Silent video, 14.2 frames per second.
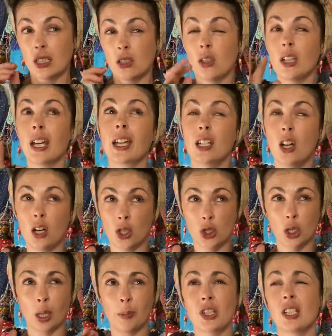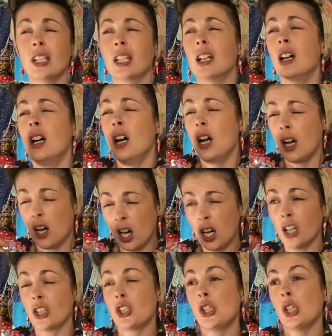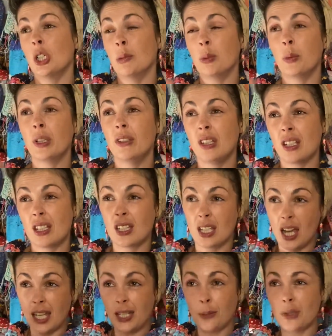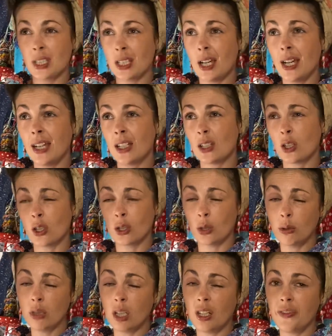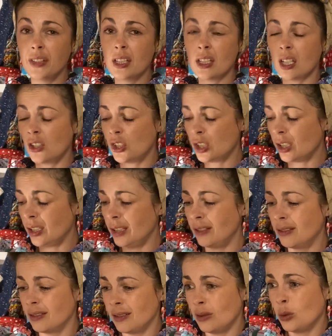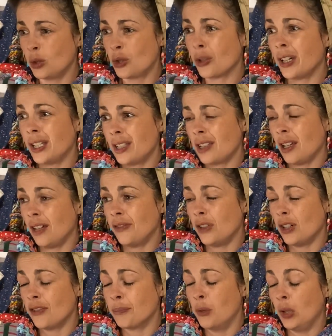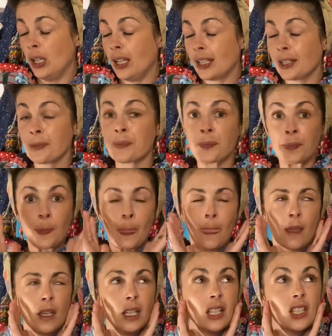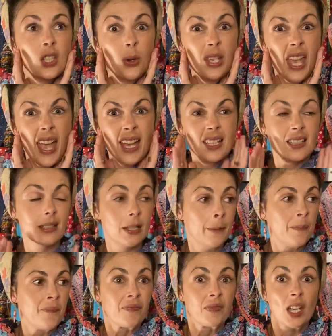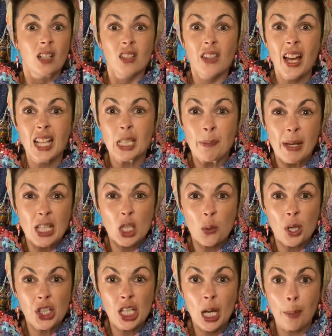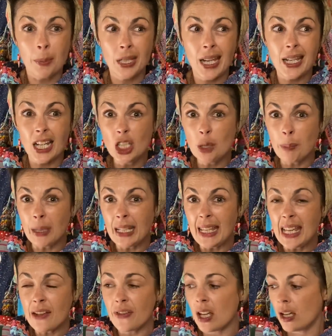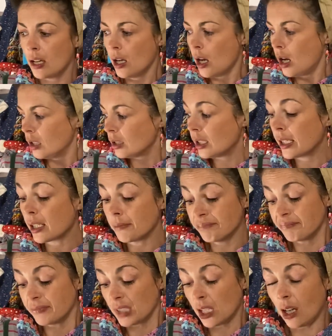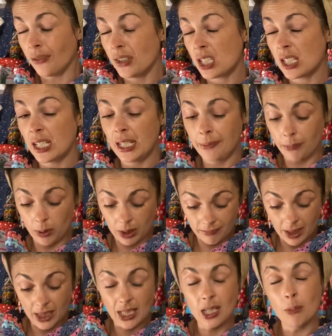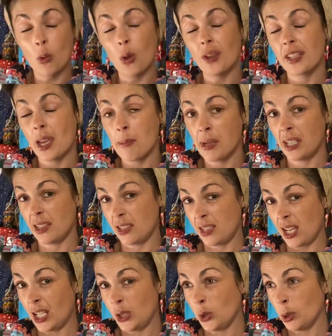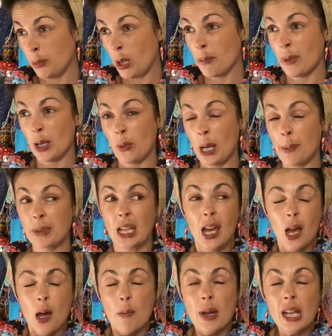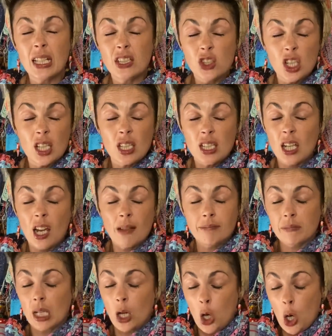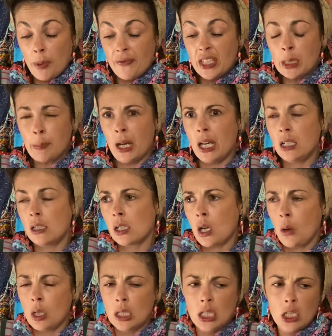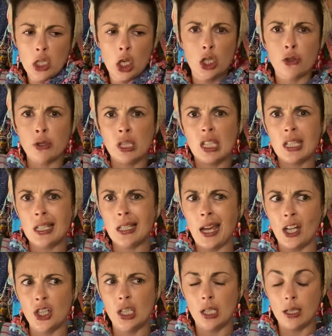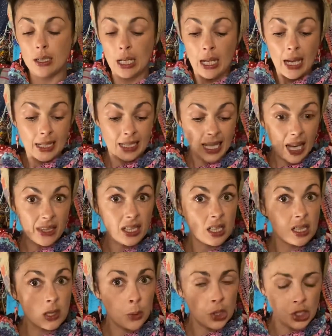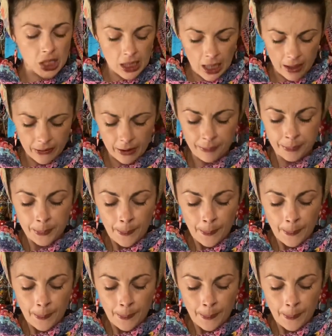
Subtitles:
that kind of hot job, but just like a hot job where you need to stand outside and cool off in the sunshine, or dry yourself off, more like. So yes, so that's my squishy update. Can you believe it? Like, obviously, I needed more than 10 minutes to tell you all about my whips, but just, I hope I've inspired you to go and search for your stashes, gather your squish together.